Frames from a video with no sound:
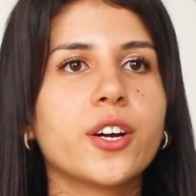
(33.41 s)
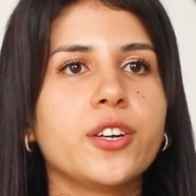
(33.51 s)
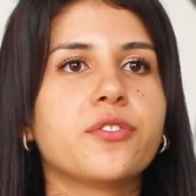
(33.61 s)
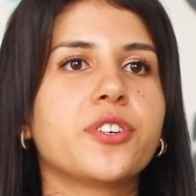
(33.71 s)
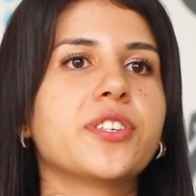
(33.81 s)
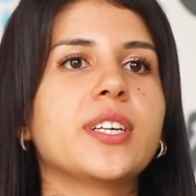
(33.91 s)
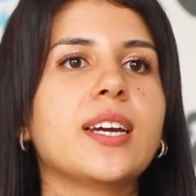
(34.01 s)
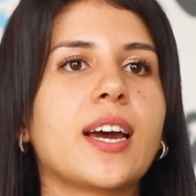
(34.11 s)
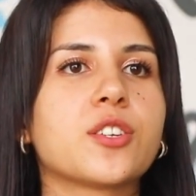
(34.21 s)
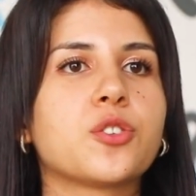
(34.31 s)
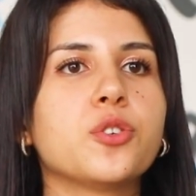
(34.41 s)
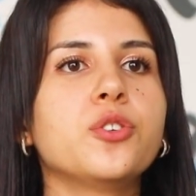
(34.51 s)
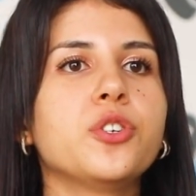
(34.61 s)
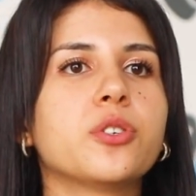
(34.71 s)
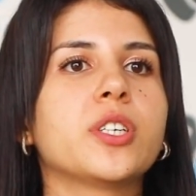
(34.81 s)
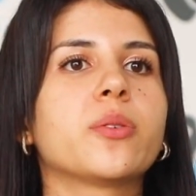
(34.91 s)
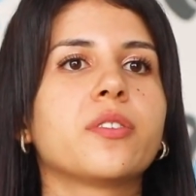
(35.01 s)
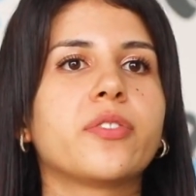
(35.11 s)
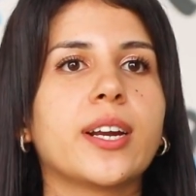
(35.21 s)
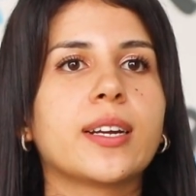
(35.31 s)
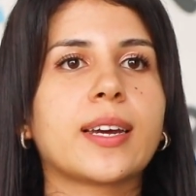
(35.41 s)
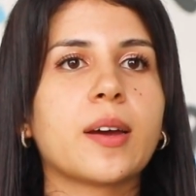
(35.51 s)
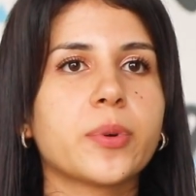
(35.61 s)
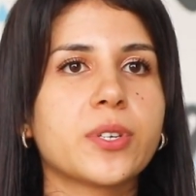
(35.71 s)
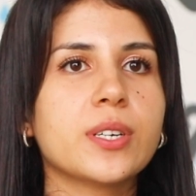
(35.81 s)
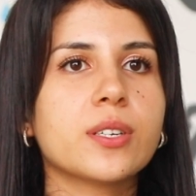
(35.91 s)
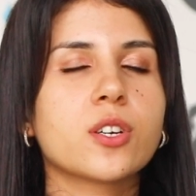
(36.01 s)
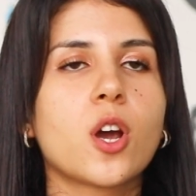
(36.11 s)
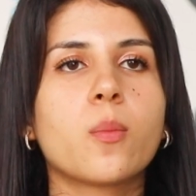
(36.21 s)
Our university has two newly renovated campuses,